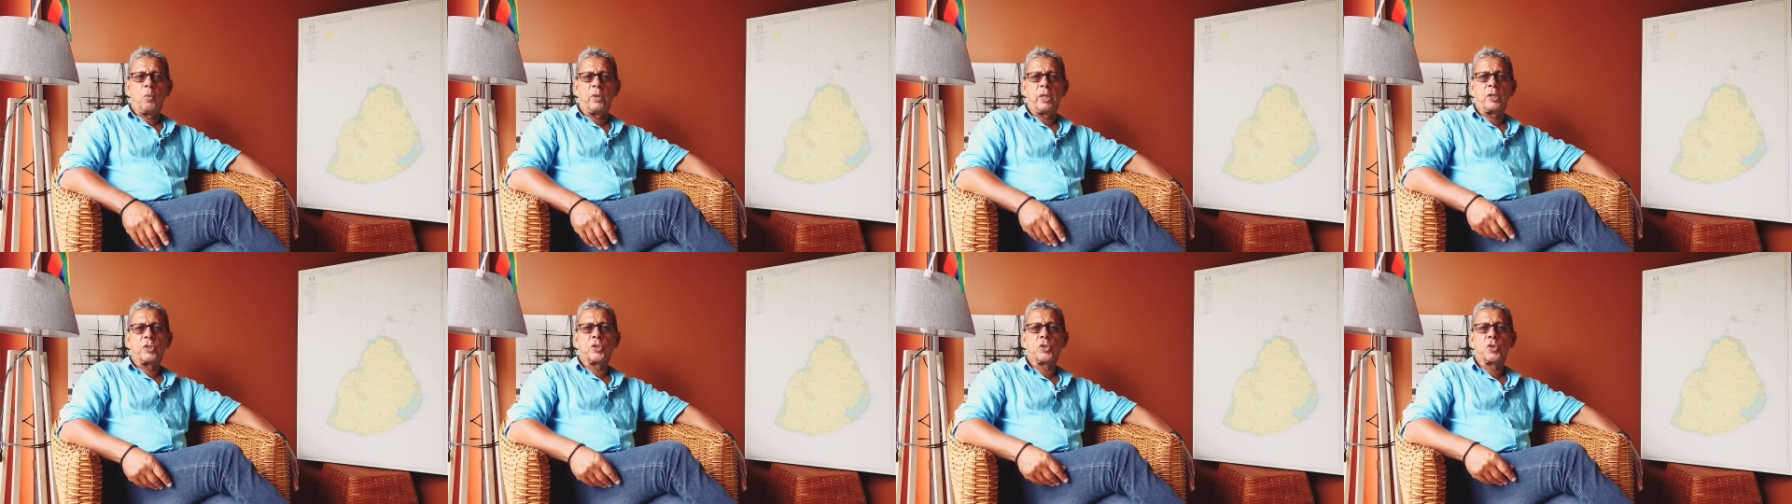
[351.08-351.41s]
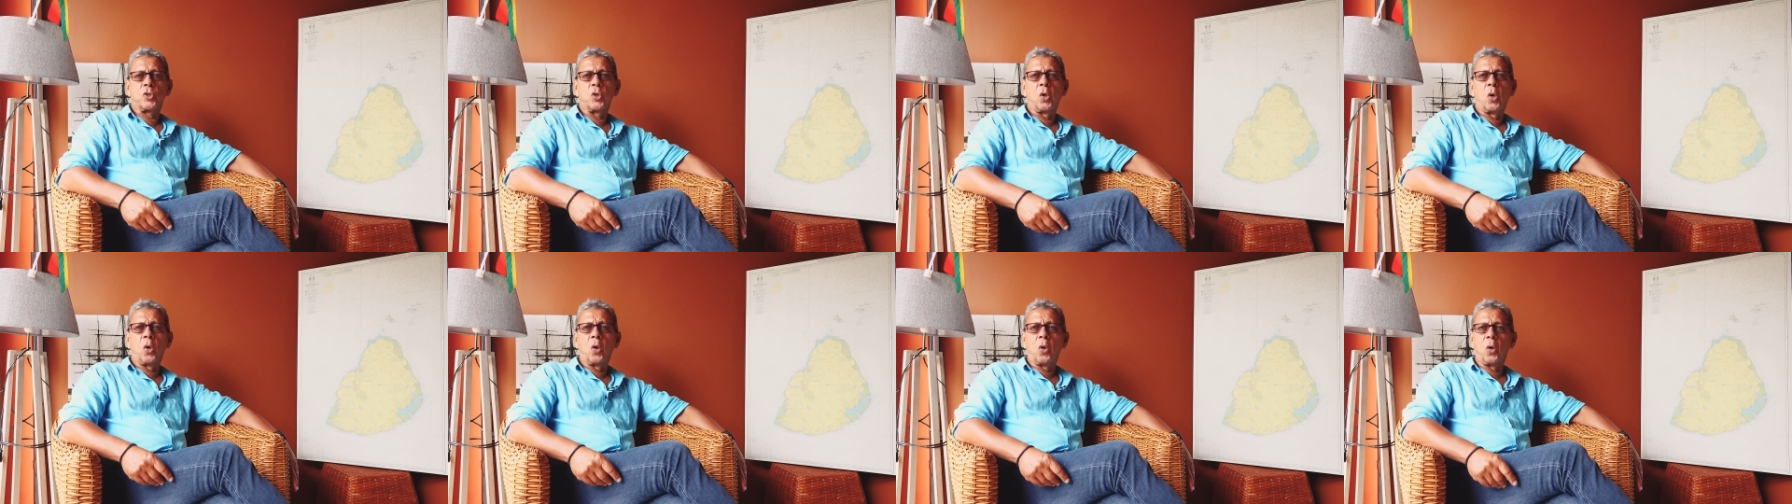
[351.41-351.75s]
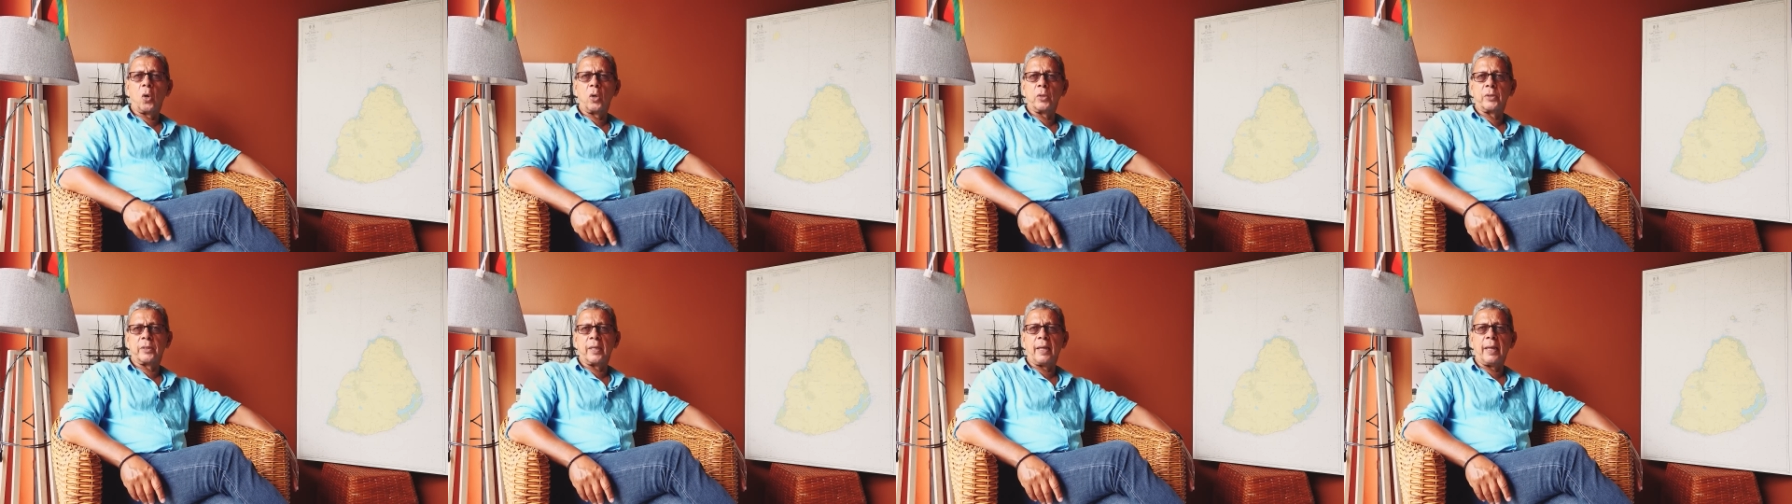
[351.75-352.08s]

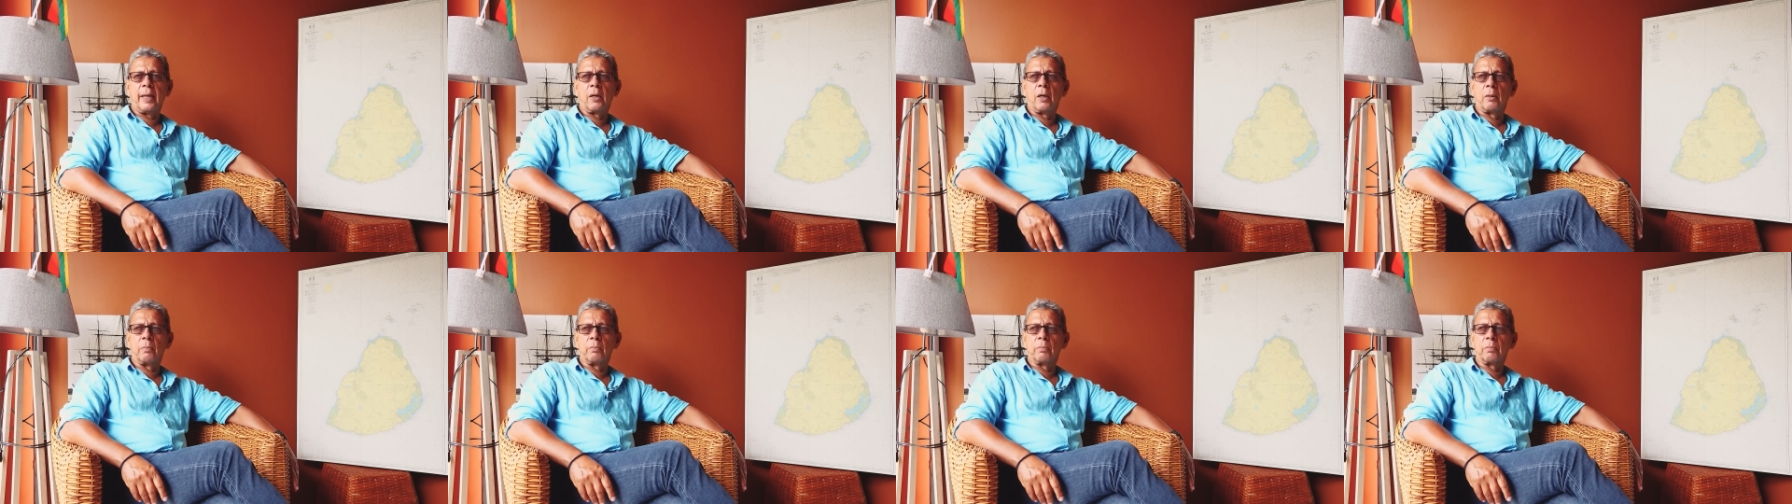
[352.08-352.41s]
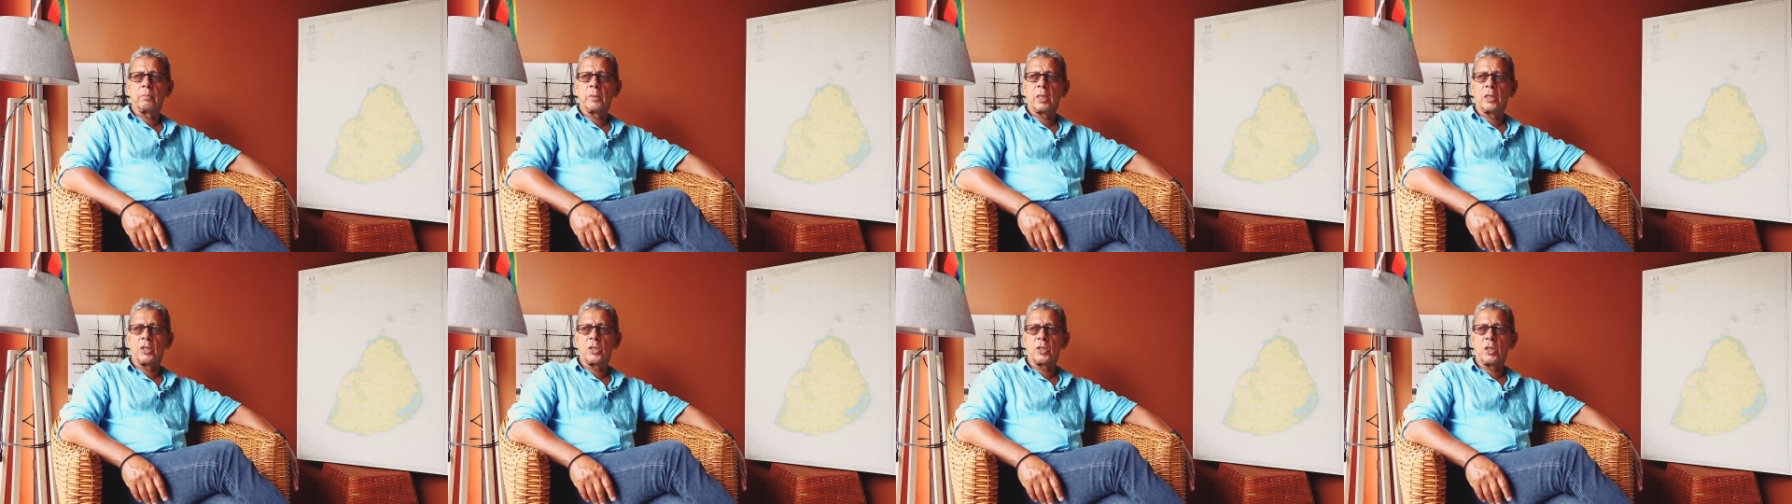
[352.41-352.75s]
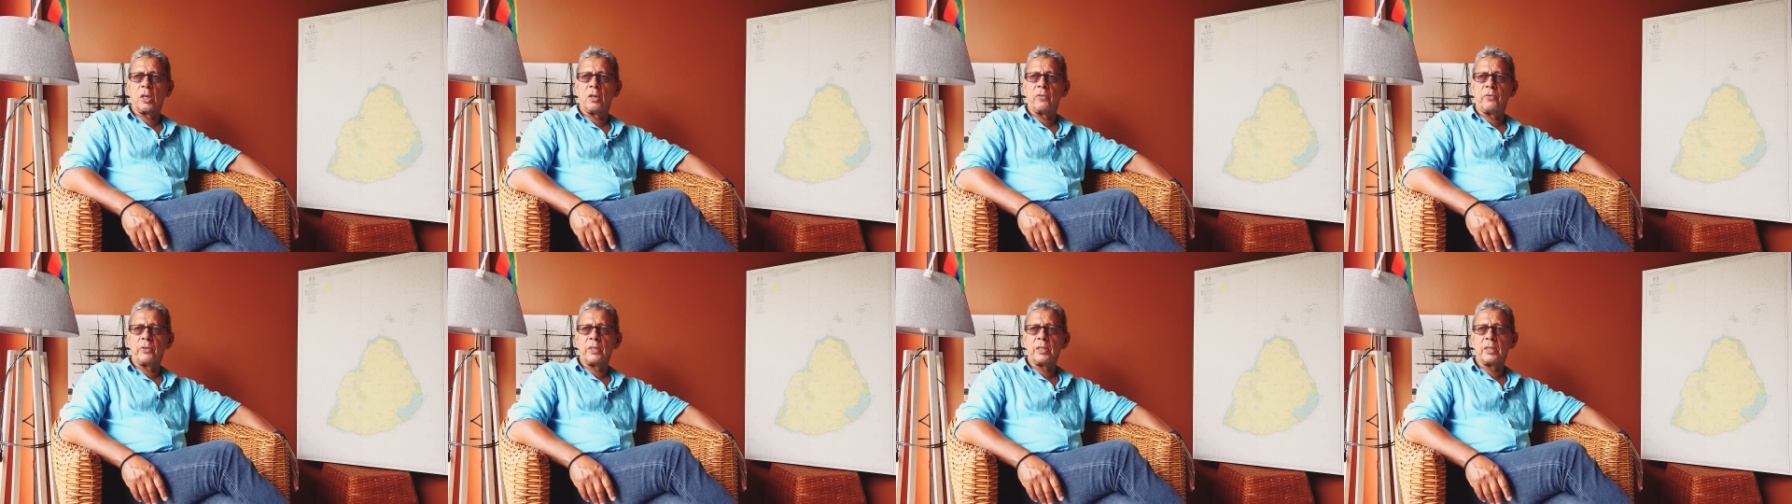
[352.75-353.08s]
shore telecom
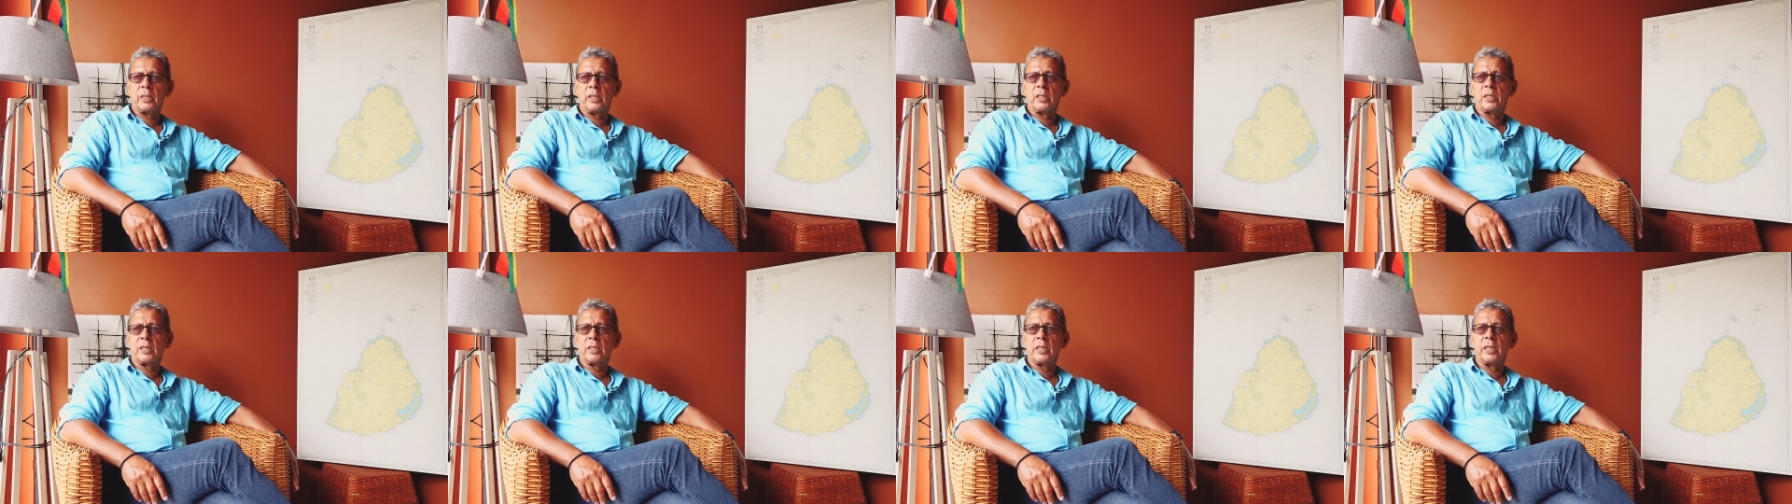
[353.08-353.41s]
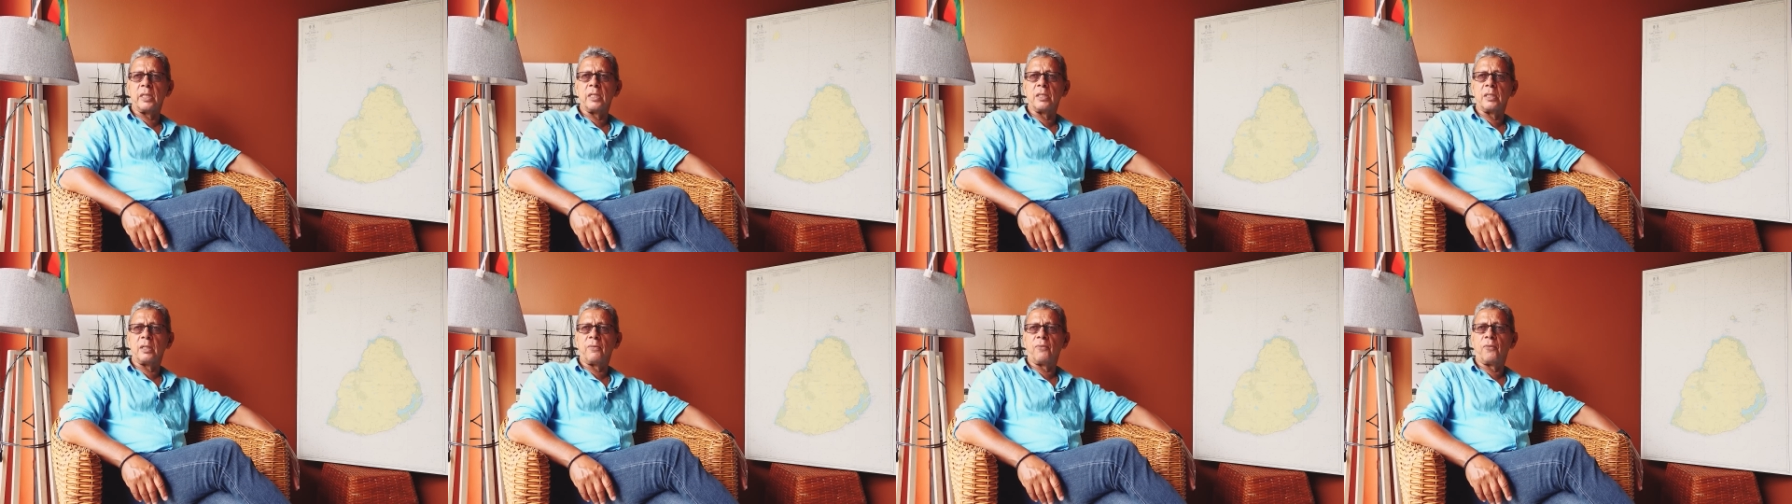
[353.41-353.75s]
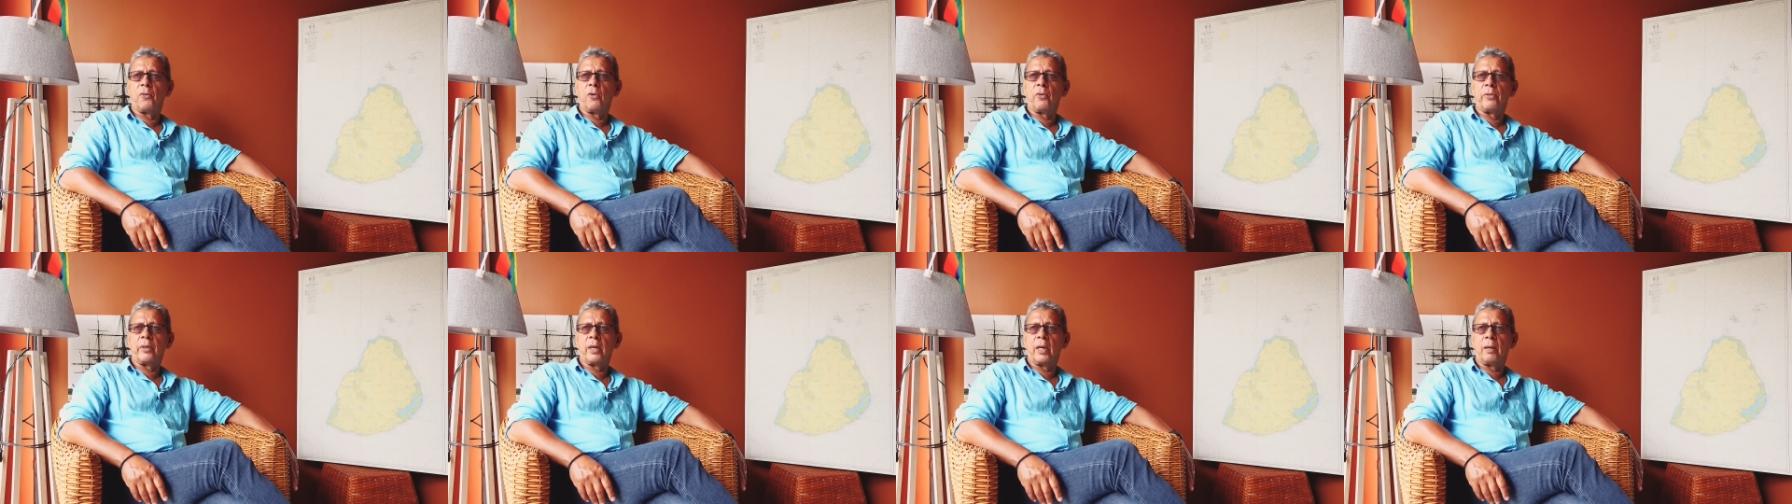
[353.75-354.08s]
service, it's easy
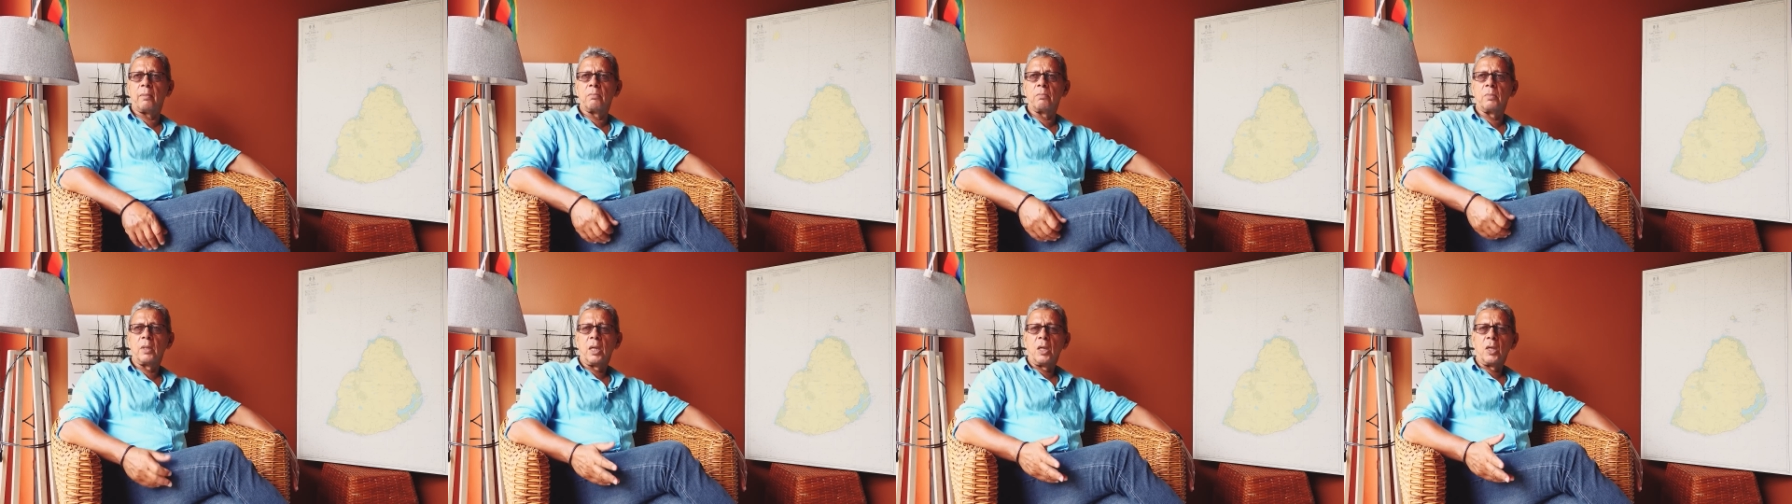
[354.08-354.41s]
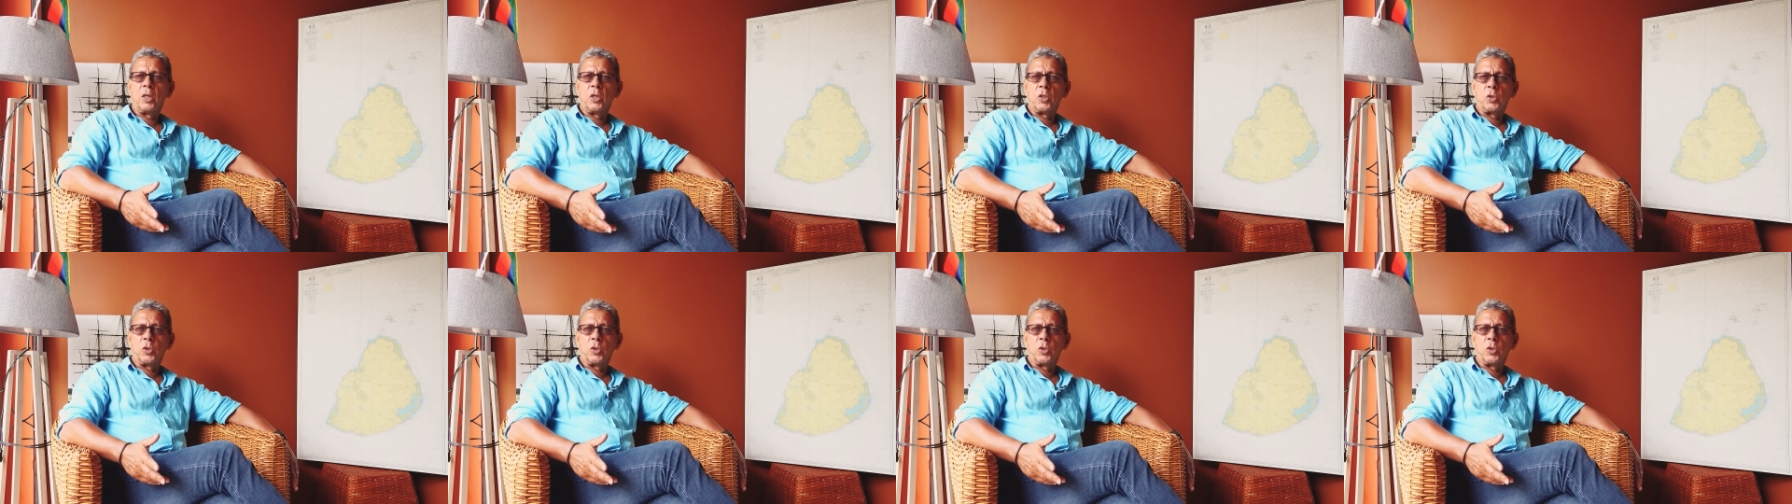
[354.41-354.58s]
for them